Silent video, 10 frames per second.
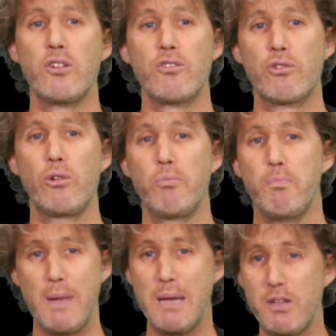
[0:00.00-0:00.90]
So
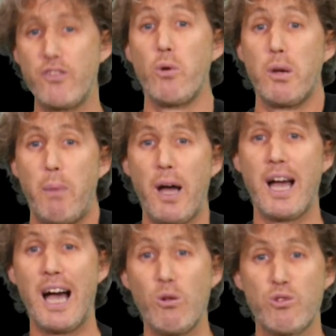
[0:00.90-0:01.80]
maybe if you want to buy a
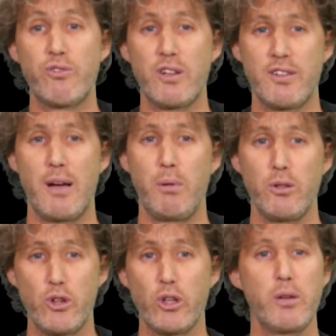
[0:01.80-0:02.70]
house, for example,
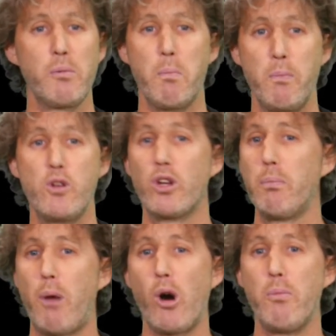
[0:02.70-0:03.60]
you're going to
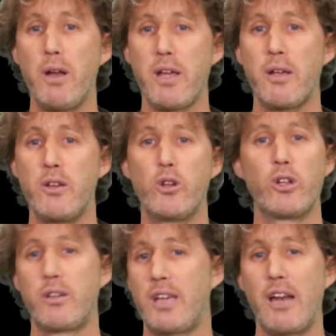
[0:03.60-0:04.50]
borrow money. You're going
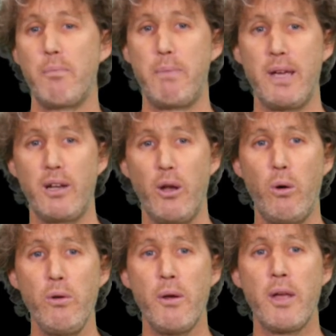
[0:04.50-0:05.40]
to get a big
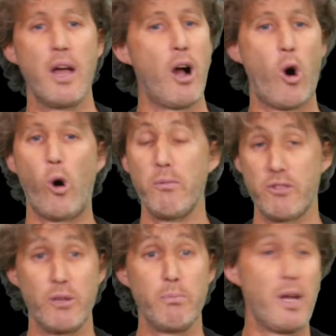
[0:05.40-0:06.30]
loan, or
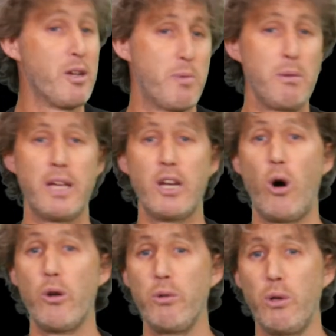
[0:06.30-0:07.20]
sometimes people get
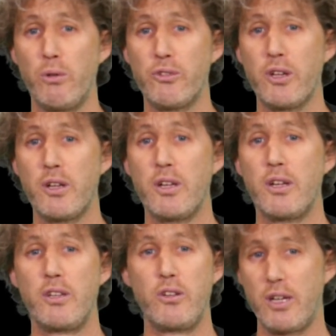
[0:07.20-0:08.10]
auto loans.
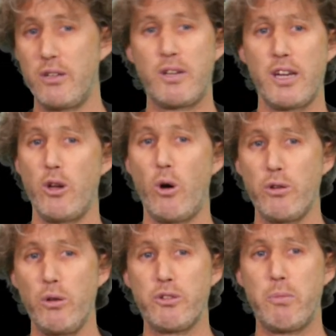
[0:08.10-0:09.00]
You get an auto
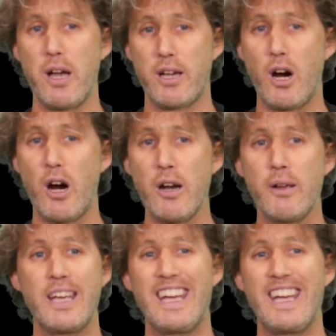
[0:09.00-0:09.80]
loan to buy a car.